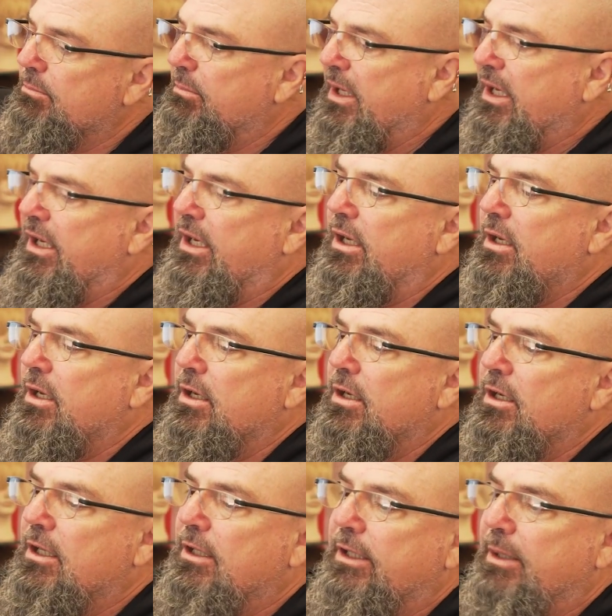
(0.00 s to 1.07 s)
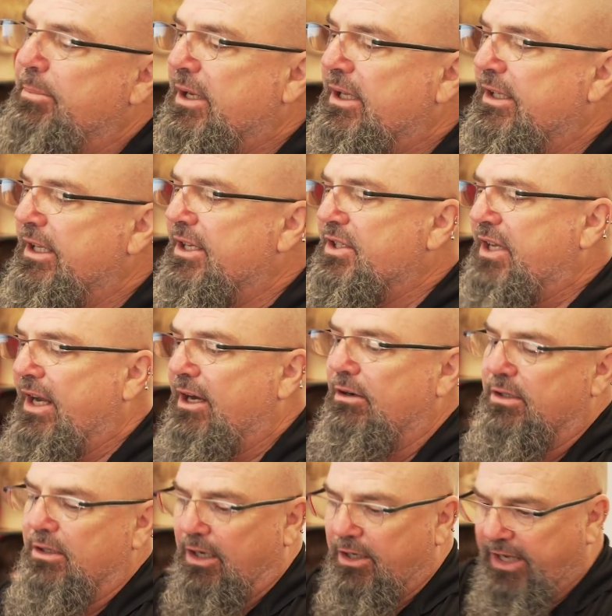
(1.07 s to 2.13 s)
me clipping these
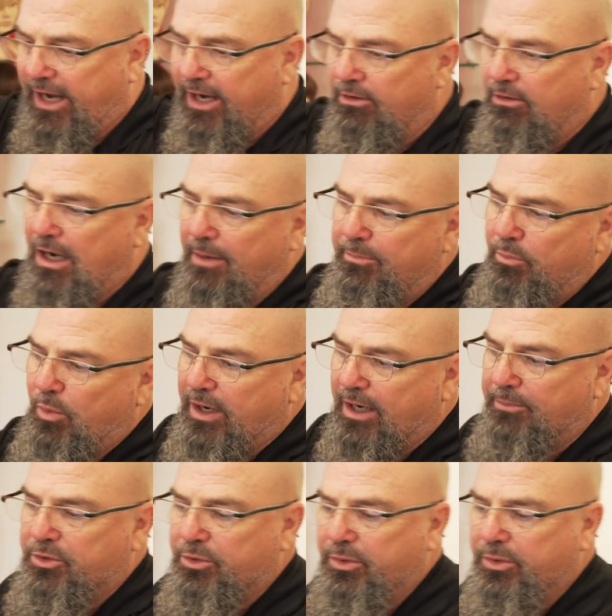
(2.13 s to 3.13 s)
hair up, when I'm